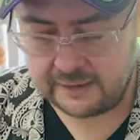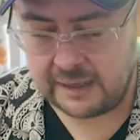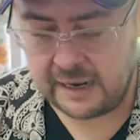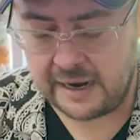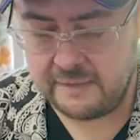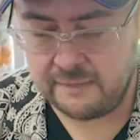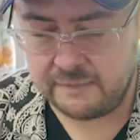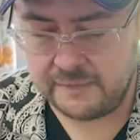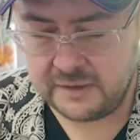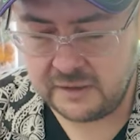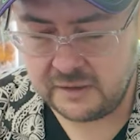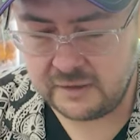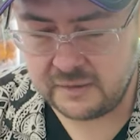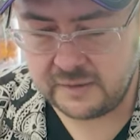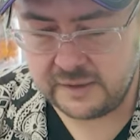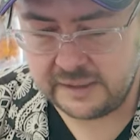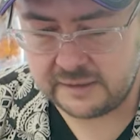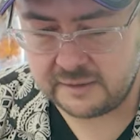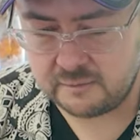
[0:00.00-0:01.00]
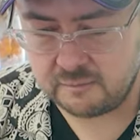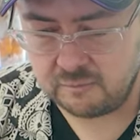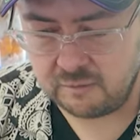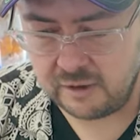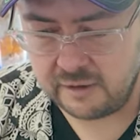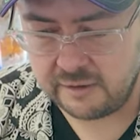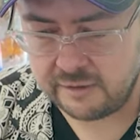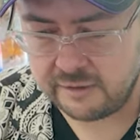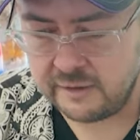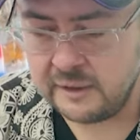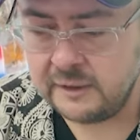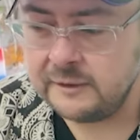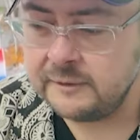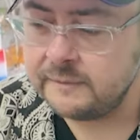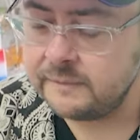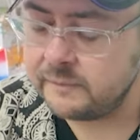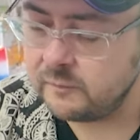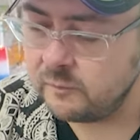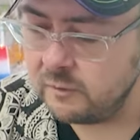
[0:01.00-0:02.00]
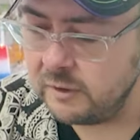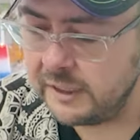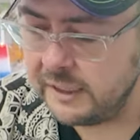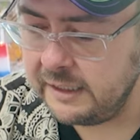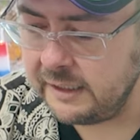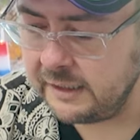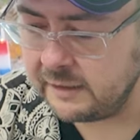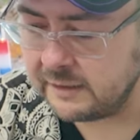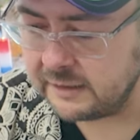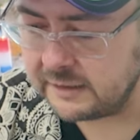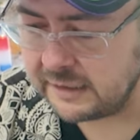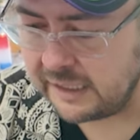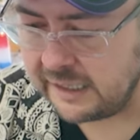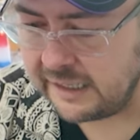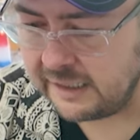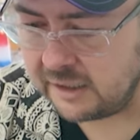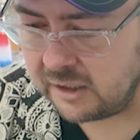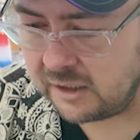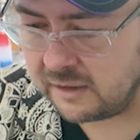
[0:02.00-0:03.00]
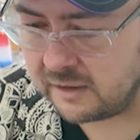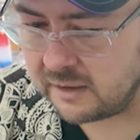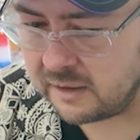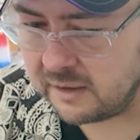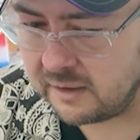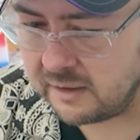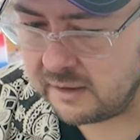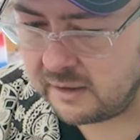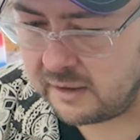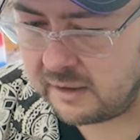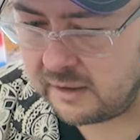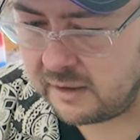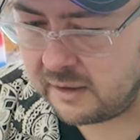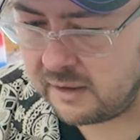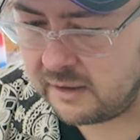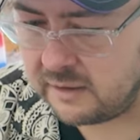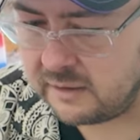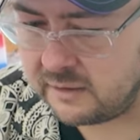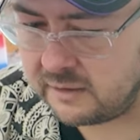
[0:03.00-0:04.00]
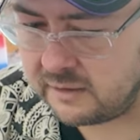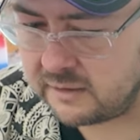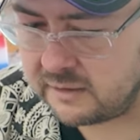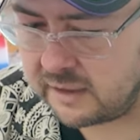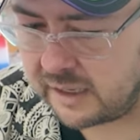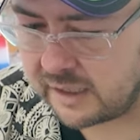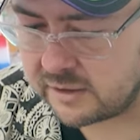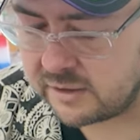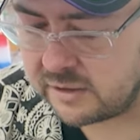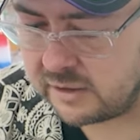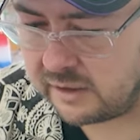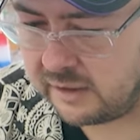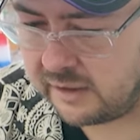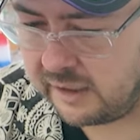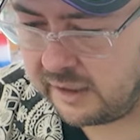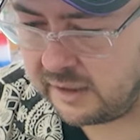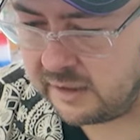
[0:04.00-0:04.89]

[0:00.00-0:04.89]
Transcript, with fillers: alive for you, it's worth reading the dialogue uh, that's actually